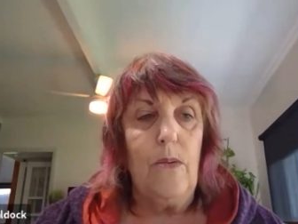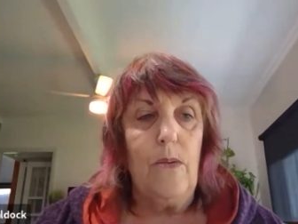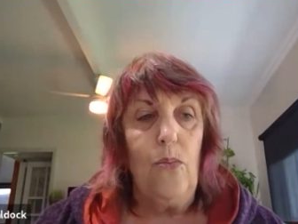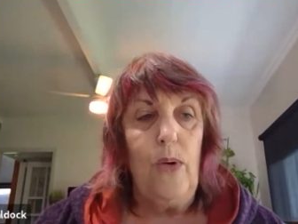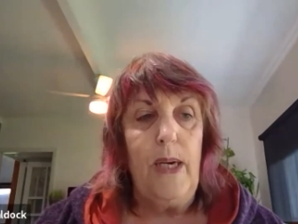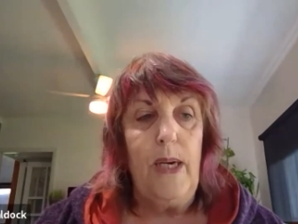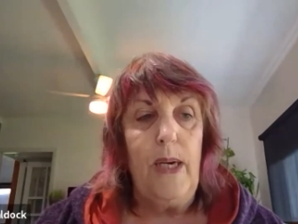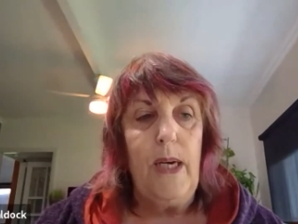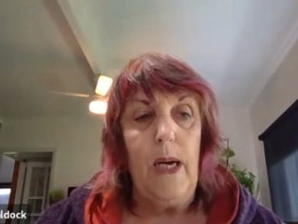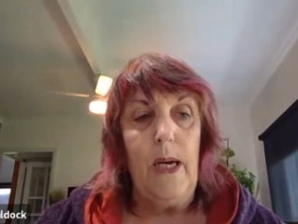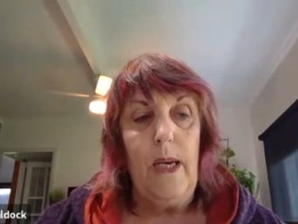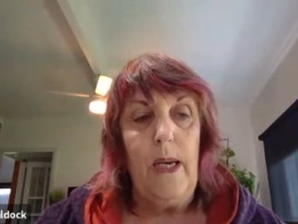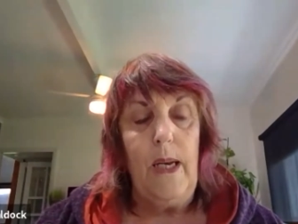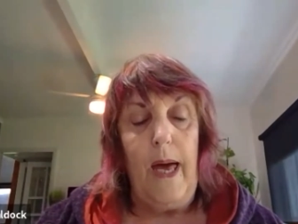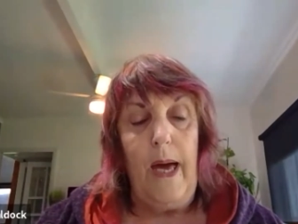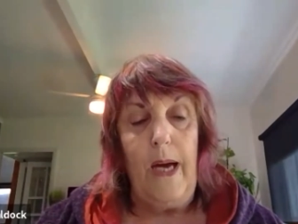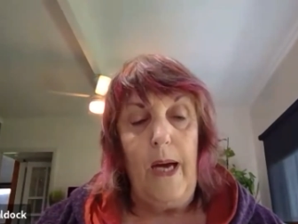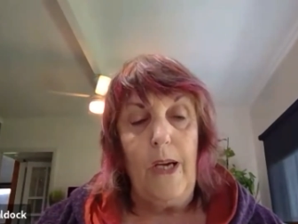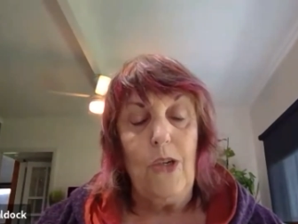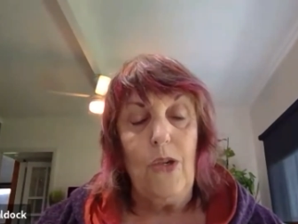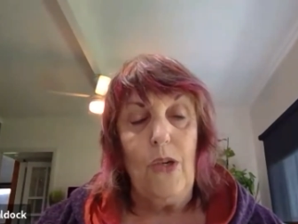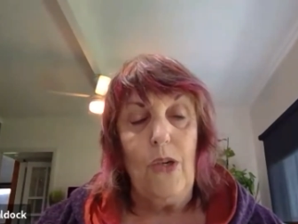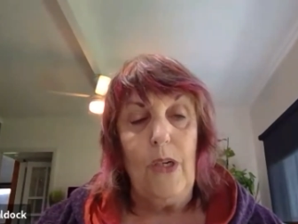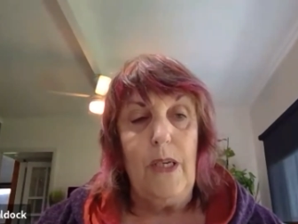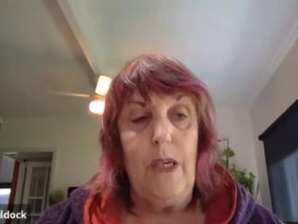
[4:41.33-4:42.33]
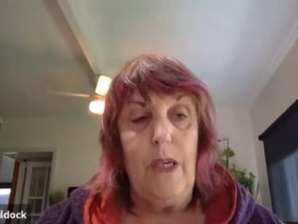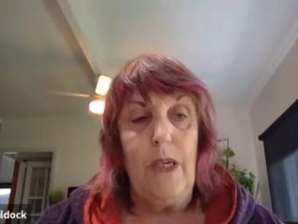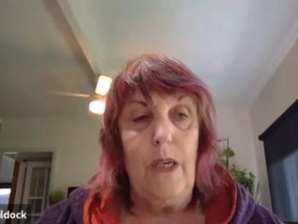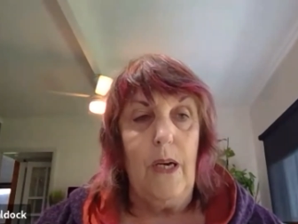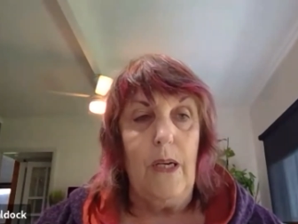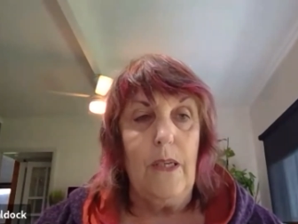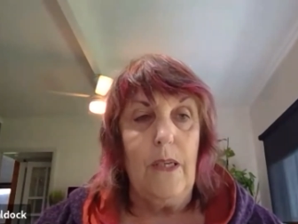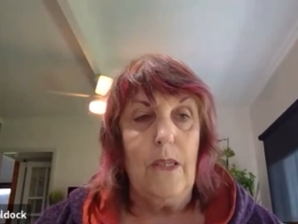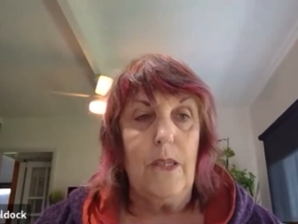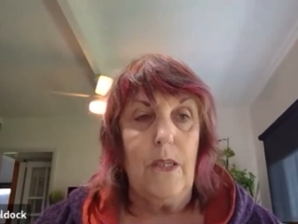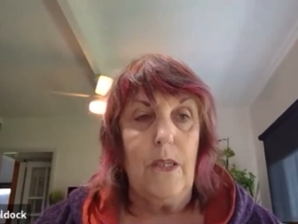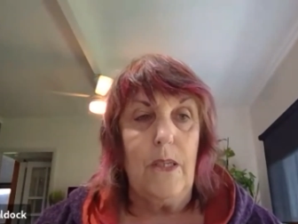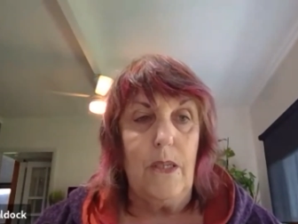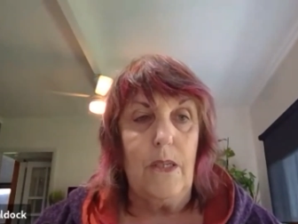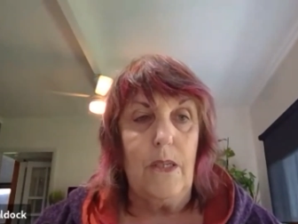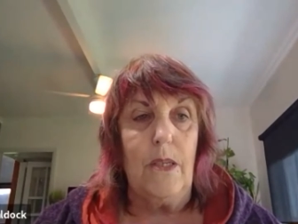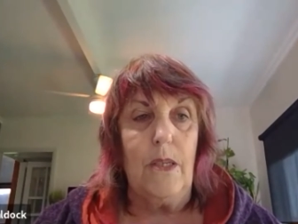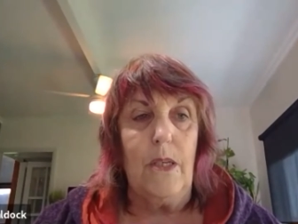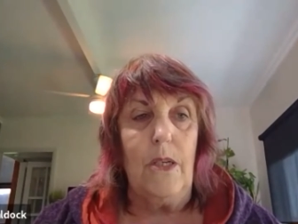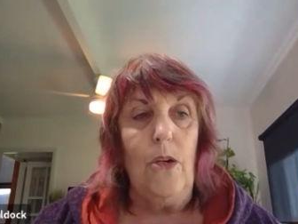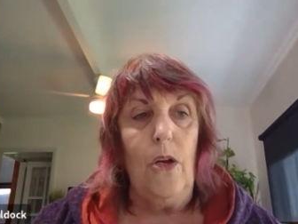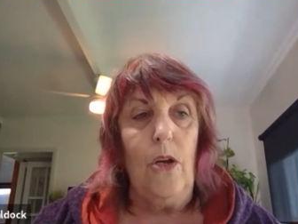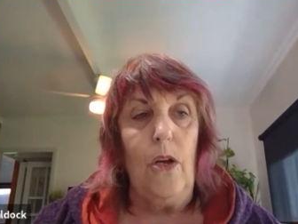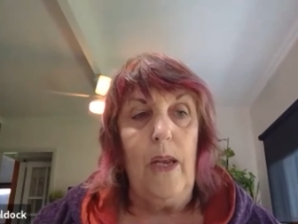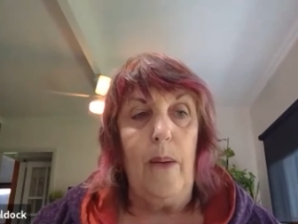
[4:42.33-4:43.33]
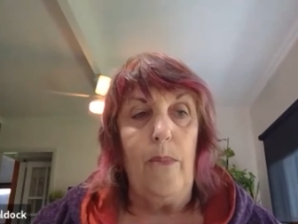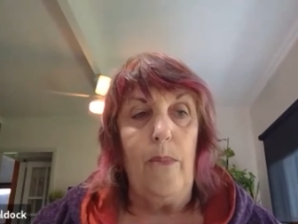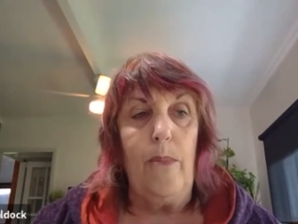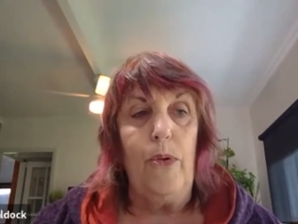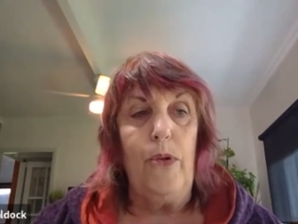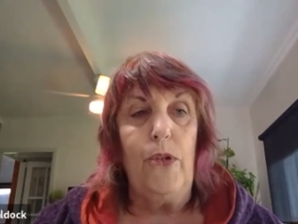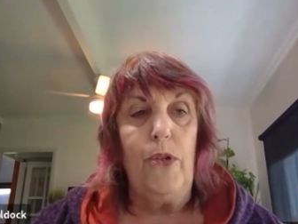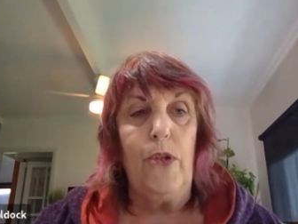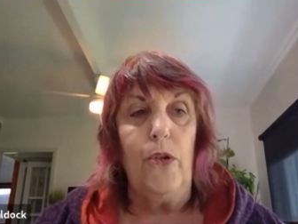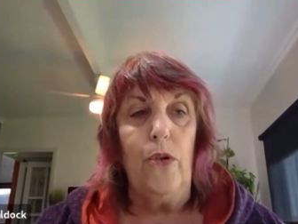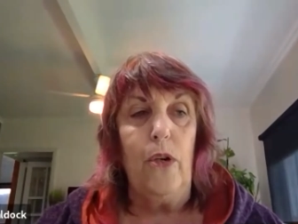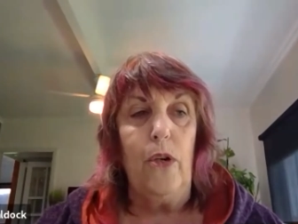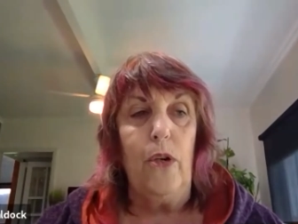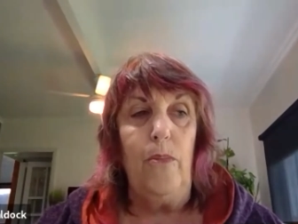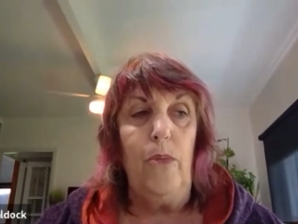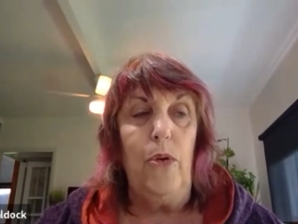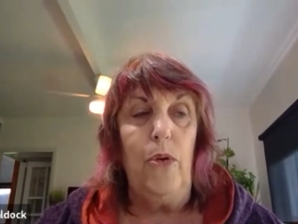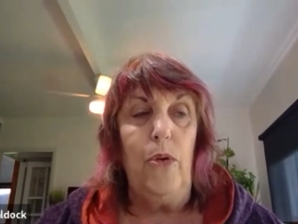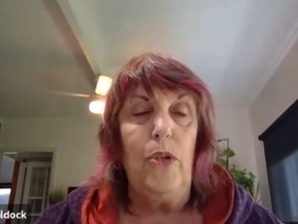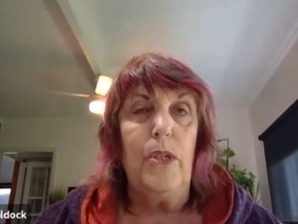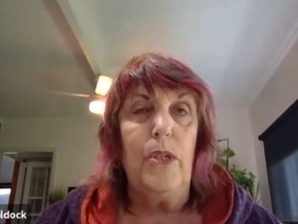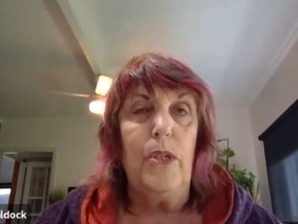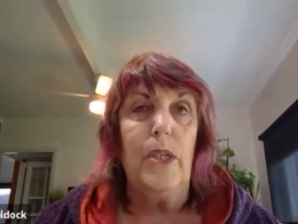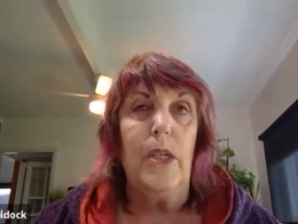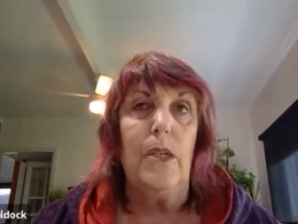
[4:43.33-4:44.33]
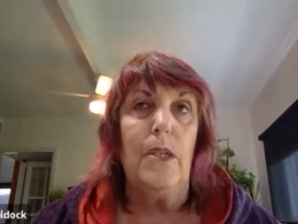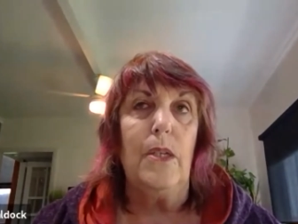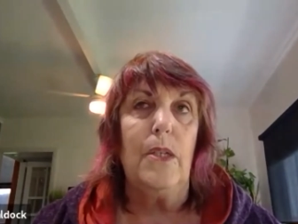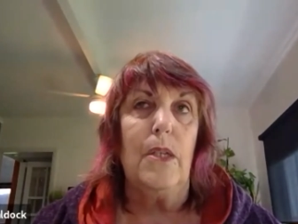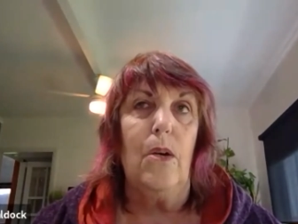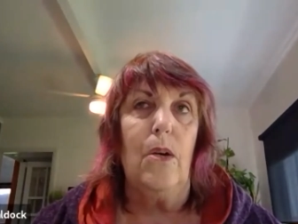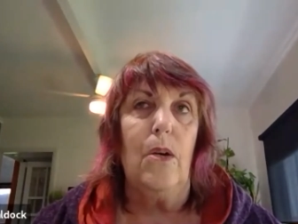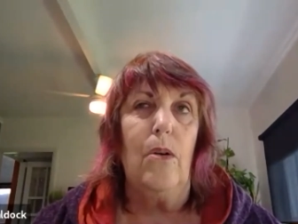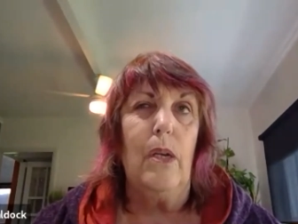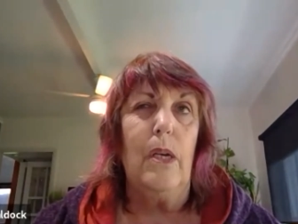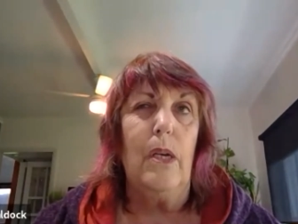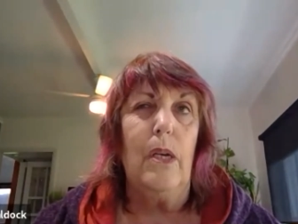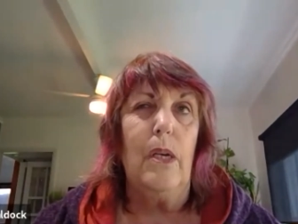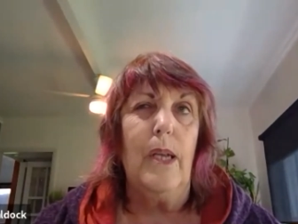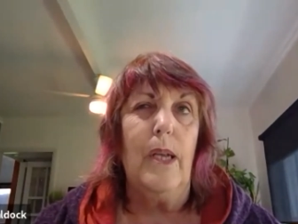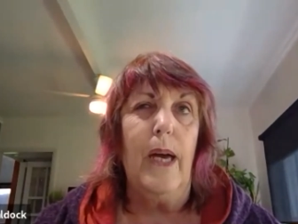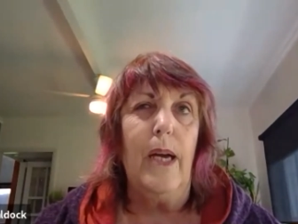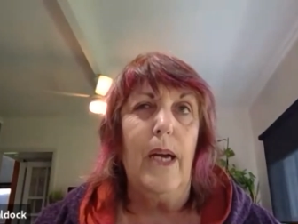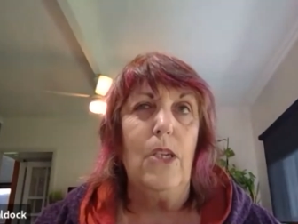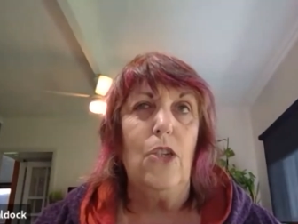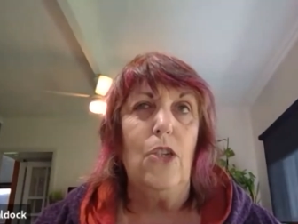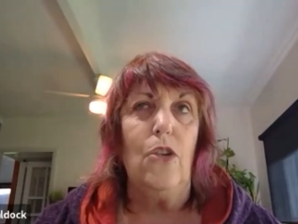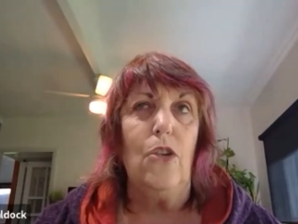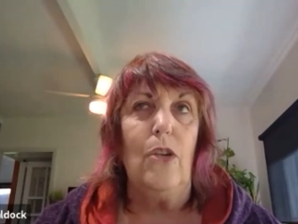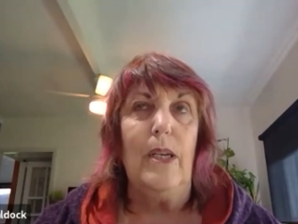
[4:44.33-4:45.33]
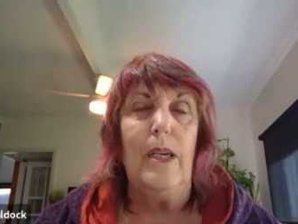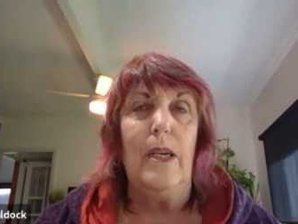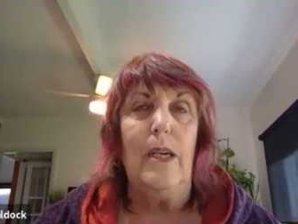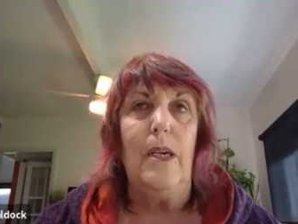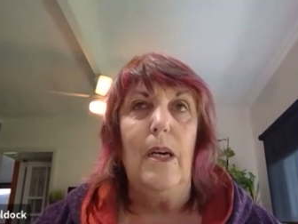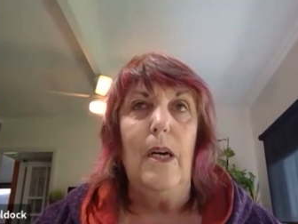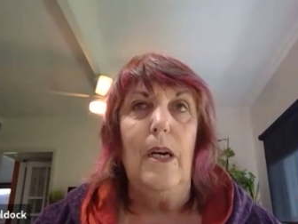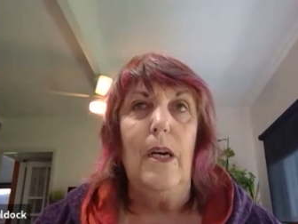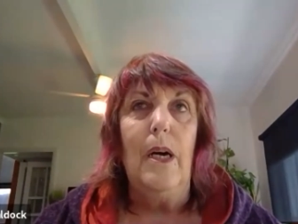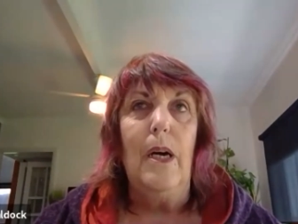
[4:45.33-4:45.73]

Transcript: we can actually assist the non-Aboriginal community. So it actually